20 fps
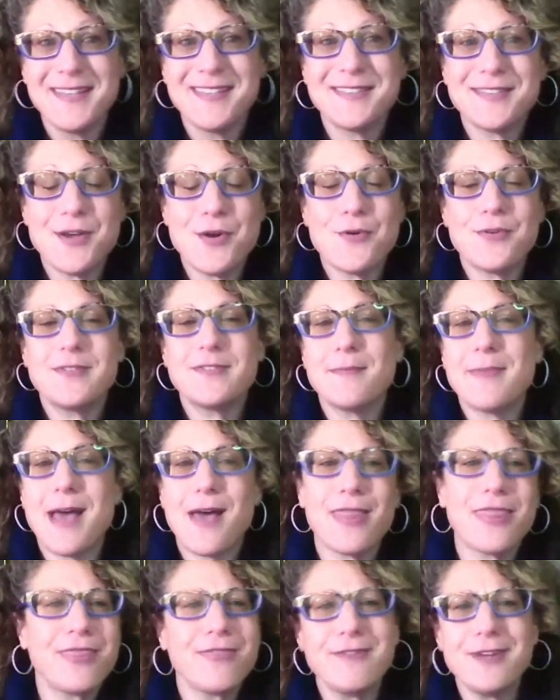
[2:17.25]
So it was
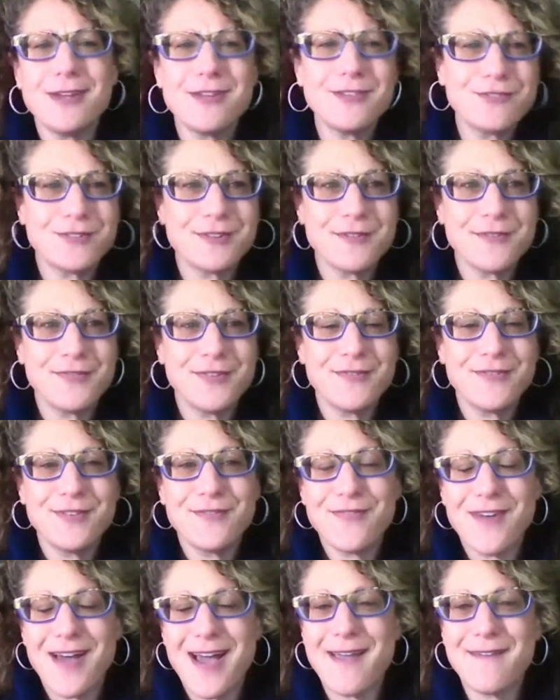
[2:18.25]
about
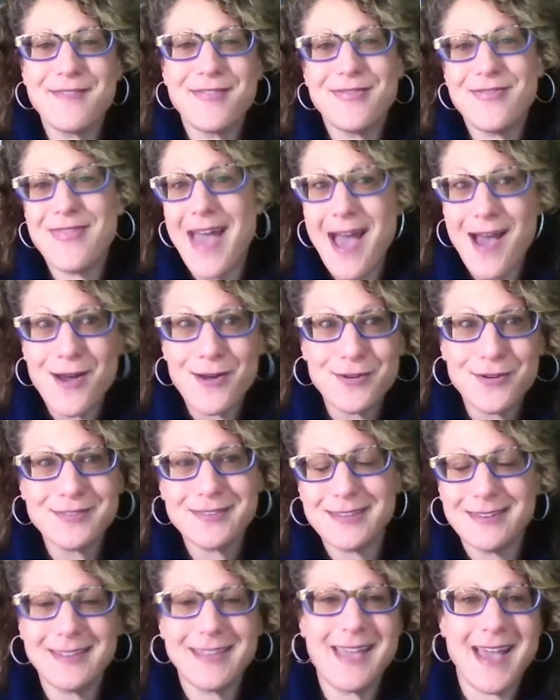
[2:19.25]

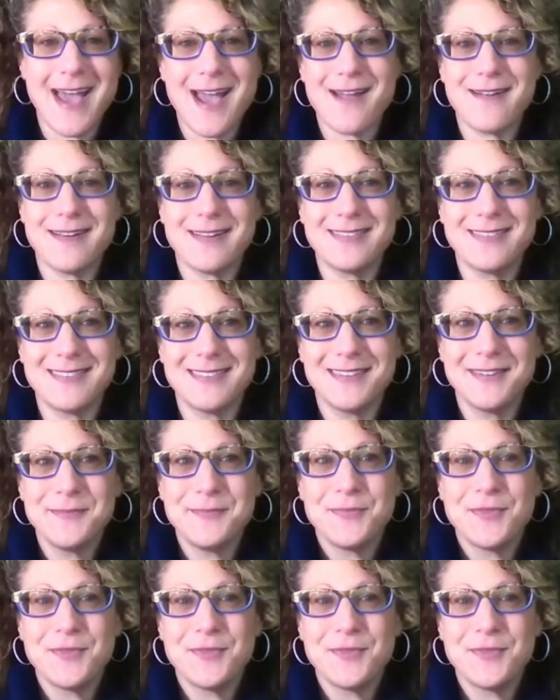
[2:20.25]
355,000 carats.